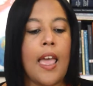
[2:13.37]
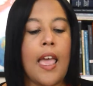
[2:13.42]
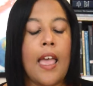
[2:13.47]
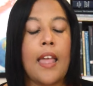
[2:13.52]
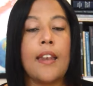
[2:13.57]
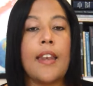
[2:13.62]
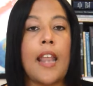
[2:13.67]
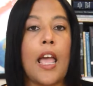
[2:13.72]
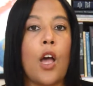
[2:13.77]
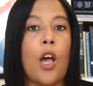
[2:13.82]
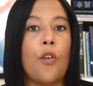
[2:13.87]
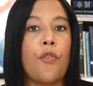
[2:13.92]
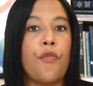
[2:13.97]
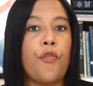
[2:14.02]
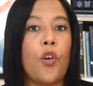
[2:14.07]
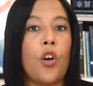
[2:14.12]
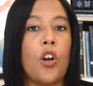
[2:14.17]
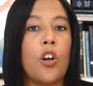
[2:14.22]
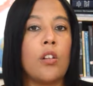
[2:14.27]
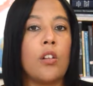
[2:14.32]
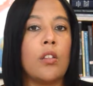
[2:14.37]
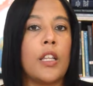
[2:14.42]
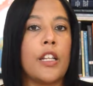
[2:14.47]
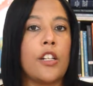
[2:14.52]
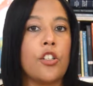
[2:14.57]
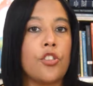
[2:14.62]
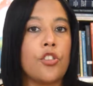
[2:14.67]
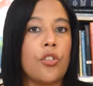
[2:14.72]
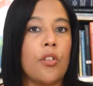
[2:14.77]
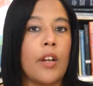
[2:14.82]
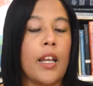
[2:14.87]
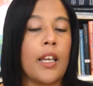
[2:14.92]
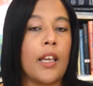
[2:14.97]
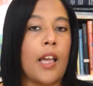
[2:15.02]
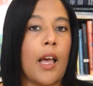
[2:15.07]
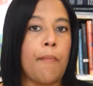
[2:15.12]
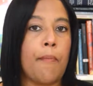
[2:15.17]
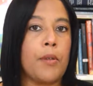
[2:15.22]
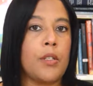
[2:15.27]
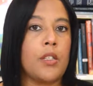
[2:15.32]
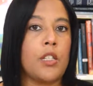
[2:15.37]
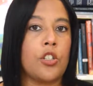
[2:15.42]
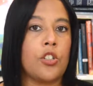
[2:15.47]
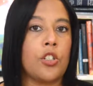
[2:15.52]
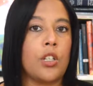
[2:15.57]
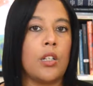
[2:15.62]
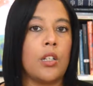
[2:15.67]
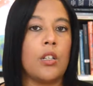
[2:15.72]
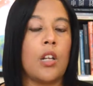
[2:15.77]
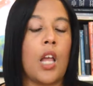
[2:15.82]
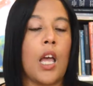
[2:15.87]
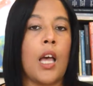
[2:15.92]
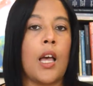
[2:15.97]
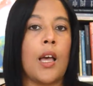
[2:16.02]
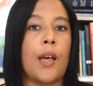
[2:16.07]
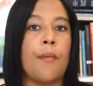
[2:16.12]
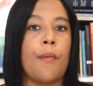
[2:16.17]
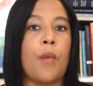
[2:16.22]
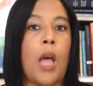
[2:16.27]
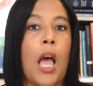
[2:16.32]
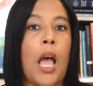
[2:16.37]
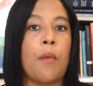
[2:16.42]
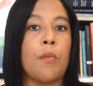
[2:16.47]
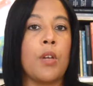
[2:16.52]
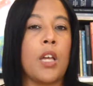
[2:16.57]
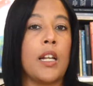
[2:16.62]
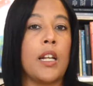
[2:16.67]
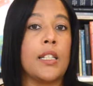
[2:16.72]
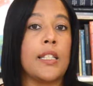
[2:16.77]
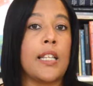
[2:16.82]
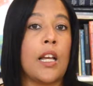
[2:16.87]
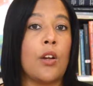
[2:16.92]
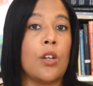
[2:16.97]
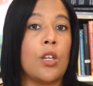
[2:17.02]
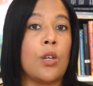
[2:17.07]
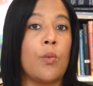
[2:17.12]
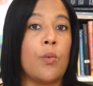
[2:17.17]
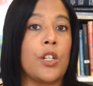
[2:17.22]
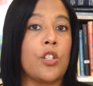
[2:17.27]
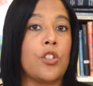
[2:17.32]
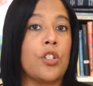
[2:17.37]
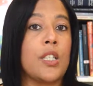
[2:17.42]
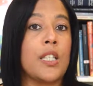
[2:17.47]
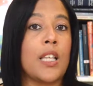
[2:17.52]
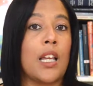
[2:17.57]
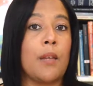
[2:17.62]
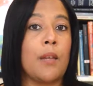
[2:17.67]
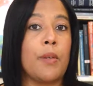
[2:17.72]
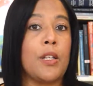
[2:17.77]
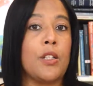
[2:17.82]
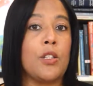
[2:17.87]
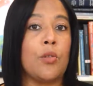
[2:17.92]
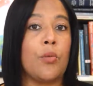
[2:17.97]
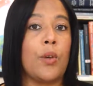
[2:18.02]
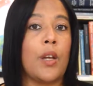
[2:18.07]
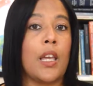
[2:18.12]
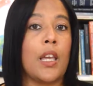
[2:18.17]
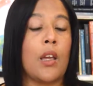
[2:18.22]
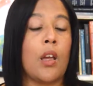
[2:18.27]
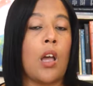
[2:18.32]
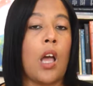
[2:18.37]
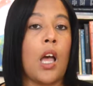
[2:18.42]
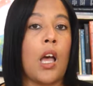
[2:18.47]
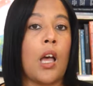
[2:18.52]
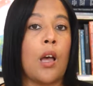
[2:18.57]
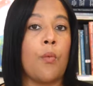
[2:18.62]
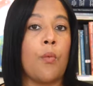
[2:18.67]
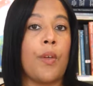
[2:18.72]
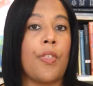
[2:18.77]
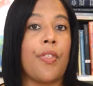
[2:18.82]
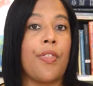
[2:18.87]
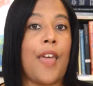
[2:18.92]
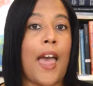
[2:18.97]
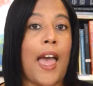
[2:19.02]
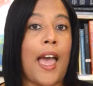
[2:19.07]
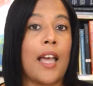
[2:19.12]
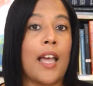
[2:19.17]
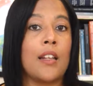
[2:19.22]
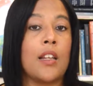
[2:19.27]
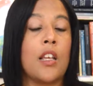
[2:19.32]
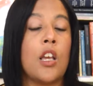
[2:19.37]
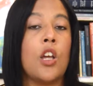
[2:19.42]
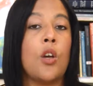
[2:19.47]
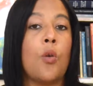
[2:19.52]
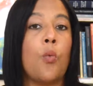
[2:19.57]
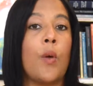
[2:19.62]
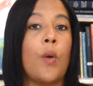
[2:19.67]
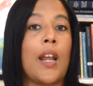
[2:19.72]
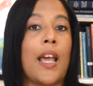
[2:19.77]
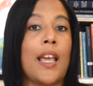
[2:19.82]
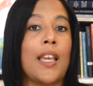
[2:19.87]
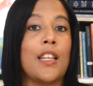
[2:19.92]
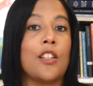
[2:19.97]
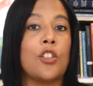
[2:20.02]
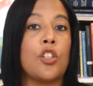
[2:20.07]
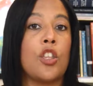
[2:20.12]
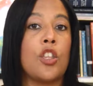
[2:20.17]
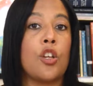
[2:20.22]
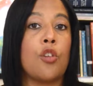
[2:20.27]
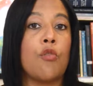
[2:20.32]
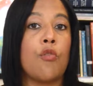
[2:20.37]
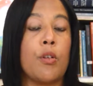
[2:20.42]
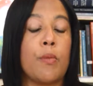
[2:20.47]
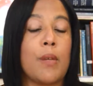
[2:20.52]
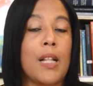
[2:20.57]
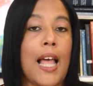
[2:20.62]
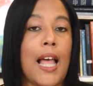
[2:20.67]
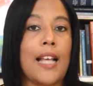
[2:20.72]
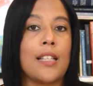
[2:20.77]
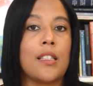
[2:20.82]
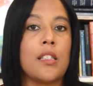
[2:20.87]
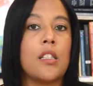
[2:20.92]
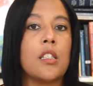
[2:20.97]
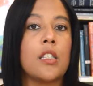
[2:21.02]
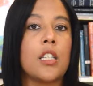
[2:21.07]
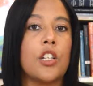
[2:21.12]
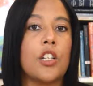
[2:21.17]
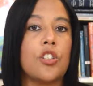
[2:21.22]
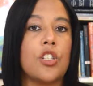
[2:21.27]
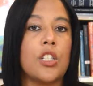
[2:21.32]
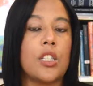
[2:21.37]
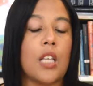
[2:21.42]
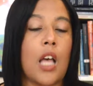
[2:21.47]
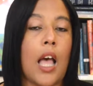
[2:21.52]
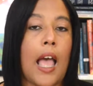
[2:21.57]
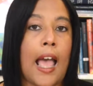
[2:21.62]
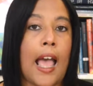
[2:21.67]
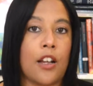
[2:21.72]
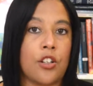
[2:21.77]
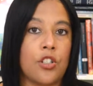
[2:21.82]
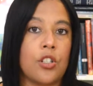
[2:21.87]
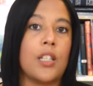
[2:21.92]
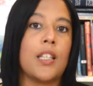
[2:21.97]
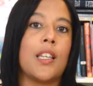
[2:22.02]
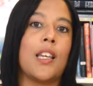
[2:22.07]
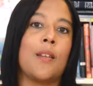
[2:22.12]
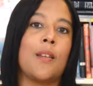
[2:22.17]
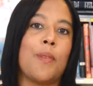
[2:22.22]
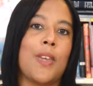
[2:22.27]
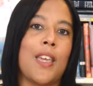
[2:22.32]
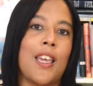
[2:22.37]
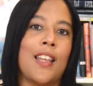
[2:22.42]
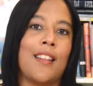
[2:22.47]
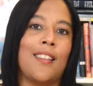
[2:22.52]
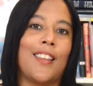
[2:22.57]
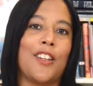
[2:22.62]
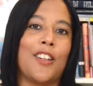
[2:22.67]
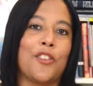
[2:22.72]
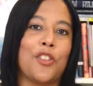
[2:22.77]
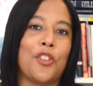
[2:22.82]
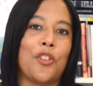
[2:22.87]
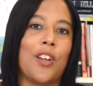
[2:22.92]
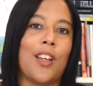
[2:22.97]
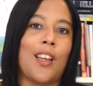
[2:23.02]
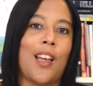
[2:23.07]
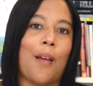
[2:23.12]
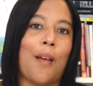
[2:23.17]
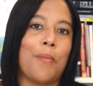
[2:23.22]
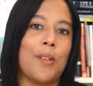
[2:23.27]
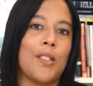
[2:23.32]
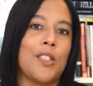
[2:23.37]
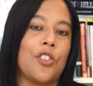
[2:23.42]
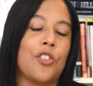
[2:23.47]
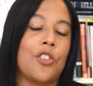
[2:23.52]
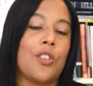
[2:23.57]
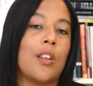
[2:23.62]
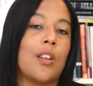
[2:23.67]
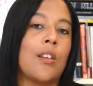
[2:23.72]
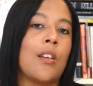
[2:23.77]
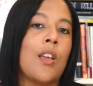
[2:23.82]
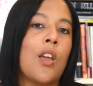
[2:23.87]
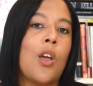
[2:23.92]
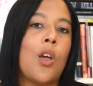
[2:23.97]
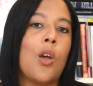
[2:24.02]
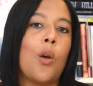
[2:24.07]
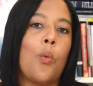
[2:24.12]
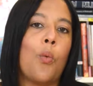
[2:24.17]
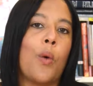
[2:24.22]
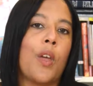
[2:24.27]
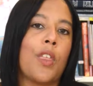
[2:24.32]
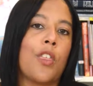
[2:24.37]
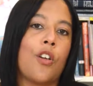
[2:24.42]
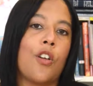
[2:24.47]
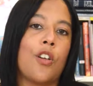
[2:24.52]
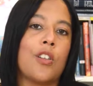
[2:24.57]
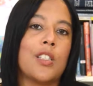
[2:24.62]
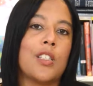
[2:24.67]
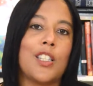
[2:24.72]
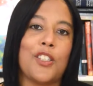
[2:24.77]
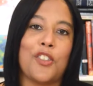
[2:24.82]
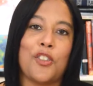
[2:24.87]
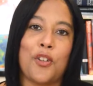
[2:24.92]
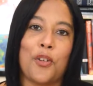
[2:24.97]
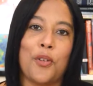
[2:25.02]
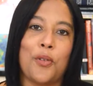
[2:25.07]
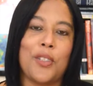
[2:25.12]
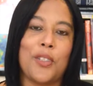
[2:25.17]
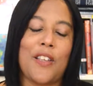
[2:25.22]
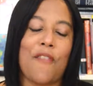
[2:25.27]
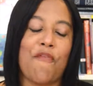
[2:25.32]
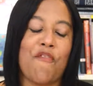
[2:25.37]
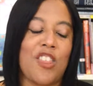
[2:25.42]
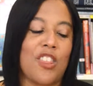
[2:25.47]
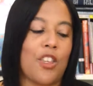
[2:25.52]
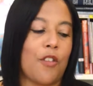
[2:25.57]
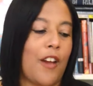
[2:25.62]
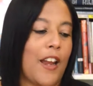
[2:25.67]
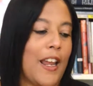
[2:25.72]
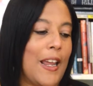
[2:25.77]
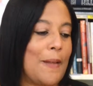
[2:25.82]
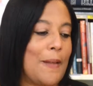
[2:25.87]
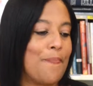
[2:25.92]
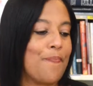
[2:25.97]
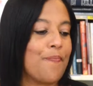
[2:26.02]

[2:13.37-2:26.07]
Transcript: Now for her literature and composition, I'm going to tell you what she's going to be doing with that when I get to the group classes, because she's actually going to be in literature and composition with her sister who's in 5th grade.